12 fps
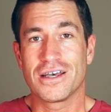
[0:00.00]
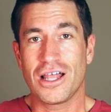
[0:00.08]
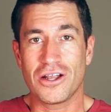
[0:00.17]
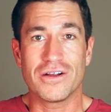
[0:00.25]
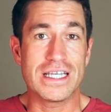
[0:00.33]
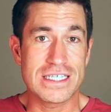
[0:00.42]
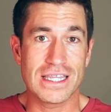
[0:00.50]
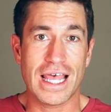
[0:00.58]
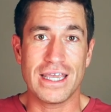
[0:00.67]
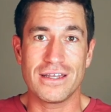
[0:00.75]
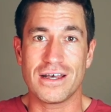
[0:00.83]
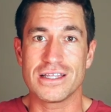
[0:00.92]
Color is
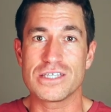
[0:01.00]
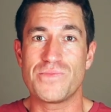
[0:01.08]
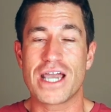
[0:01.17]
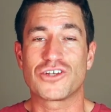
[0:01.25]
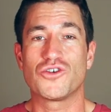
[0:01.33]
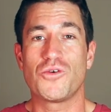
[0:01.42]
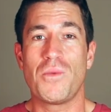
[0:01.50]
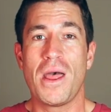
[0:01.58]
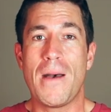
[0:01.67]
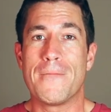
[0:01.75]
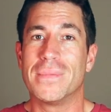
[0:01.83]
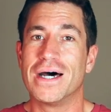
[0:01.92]
light on the spectrum,
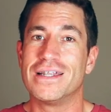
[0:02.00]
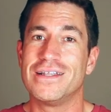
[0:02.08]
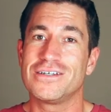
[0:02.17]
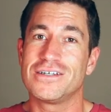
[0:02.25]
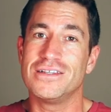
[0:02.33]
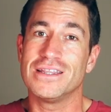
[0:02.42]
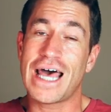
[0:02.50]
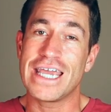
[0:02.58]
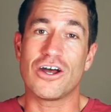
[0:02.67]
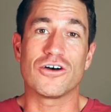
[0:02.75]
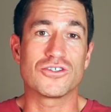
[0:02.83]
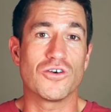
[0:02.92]
but
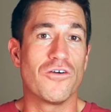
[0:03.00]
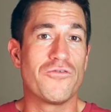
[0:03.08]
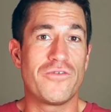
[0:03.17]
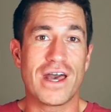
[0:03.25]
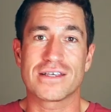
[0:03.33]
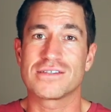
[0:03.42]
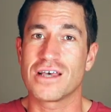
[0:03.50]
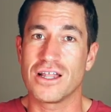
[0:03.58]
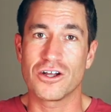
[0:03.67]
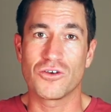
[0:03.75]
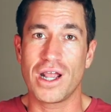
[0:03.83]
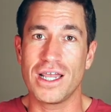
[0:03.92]
Light also affects
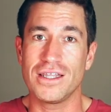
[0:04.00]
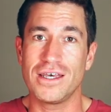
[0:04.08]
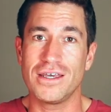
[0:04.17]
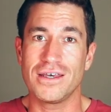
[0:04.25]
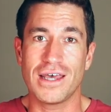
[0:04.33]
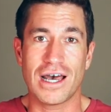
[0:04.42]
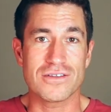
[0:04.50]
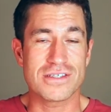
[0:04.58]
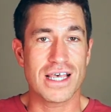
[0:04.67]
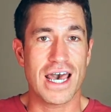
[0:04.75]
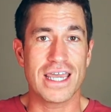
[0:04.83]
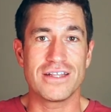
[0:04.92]
color greatly
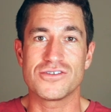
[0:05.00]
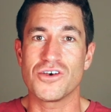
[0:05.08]
outside,